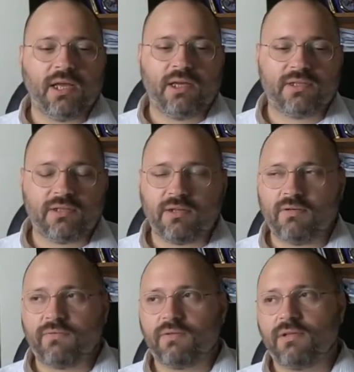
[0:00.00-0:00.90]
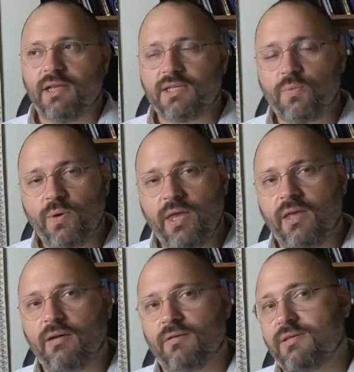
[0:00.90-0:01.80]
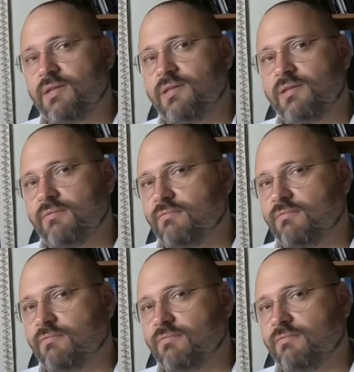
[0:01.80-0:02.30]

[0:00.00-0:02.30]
As you know, for the last week or since